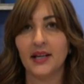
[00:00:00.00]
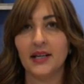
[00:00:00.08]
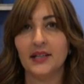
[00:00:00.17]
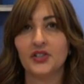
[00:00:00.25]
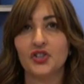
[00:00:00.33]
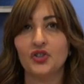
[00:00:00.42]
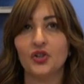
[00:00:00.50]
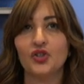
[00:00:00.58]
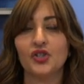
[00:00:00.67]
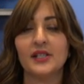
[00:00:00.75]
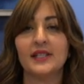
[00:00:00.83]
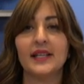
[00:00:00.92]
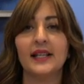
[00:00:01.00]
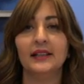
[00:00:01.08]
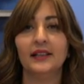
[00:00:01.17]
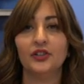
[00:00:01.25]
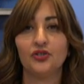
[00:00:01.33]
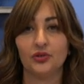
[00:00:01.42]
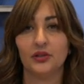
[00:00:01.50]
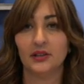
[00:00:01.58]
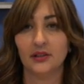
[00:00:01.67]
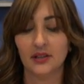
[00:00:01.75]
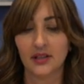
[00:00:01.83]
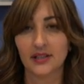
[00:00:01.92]
it's not just the
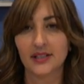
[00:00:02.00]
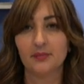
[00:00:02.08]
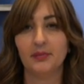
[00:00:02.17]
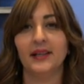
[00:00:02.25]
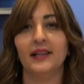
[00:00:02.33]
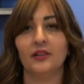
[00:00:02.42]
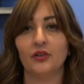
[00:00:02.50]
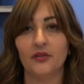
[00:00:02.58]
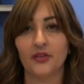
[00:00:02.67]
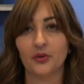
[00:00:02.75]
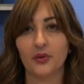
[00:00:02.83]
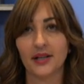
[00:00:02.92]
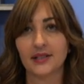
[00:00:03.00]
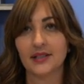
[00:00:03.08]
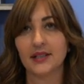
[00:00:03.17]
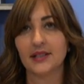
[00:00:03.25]
literal splitting of the Red Sea,